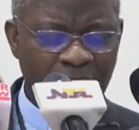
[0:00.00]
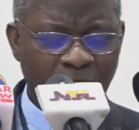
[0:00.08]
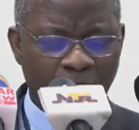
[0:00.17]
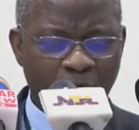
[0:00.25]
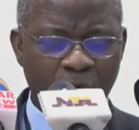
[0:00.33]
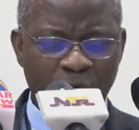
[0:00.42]

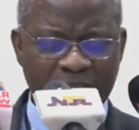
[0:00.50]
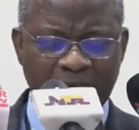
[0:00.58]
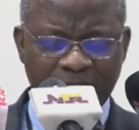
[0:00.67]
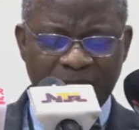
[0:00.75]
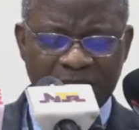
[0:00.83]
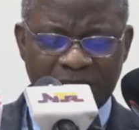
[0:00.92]
or what
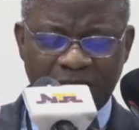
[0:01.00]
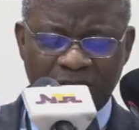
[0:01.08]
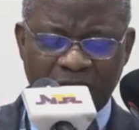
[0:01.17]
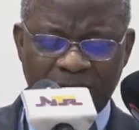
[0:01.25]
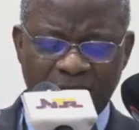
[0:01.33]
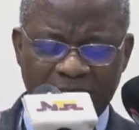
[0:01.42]
has been
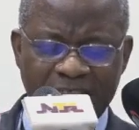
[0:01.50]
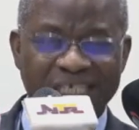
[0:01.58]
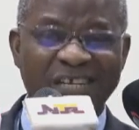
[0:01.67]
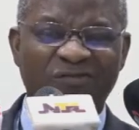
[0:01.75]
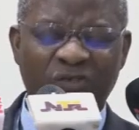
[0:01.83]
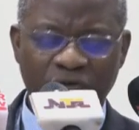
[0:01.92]
described as
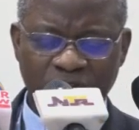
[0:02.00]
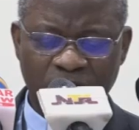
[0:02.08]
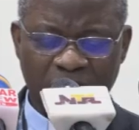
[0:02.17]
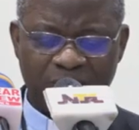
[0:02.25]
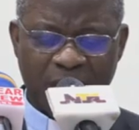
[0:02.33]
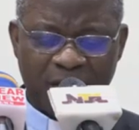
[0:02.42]
devolution
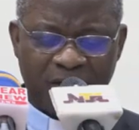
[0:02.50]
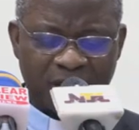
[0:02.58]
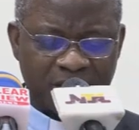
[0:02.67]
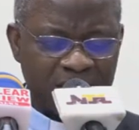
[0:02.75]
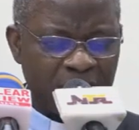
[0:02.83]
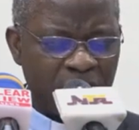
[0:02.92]
of
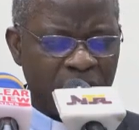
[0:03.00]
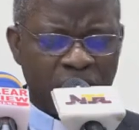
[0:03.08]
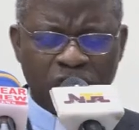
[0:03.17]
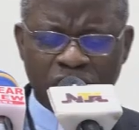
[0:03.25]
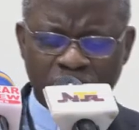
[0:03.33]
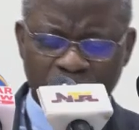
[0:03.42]
powers,
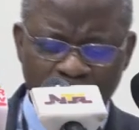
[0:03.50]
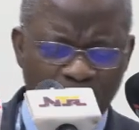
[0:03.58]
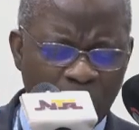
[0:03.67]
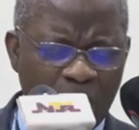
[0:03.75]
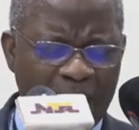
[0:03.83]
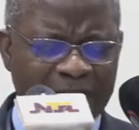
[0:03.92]

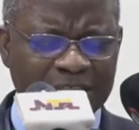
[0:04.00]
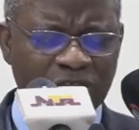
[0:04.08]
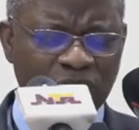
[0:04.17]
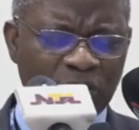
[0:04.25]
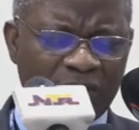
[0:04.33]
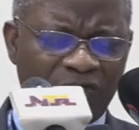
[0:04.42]
so as
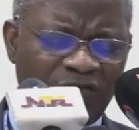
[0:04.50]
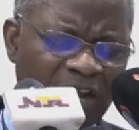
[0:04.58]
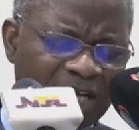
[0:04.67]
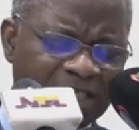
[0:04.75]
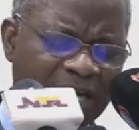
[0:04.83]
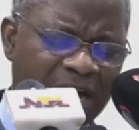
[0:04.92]
to
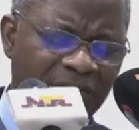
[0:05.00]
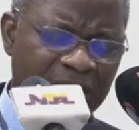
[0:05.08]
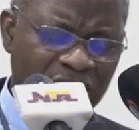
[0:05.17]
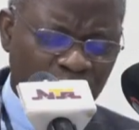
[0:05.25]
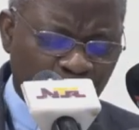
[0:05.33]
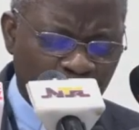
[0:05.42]
reflect our
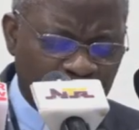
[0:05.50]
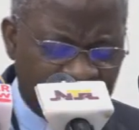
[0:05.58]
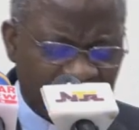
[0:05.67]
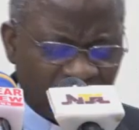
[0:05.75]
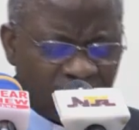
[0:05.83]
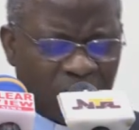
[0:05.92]
true
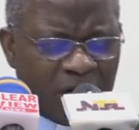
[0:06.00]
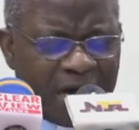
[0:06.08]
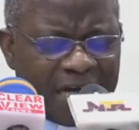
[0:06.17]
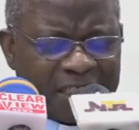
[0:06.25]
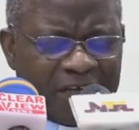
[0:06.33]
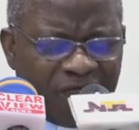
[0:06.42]
nature
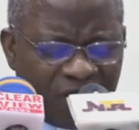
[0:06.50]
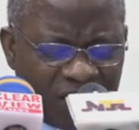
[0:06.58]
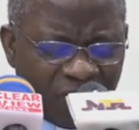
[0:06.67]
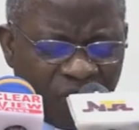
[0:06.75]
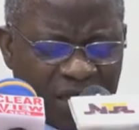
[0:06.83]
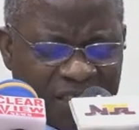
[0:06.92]
as a federal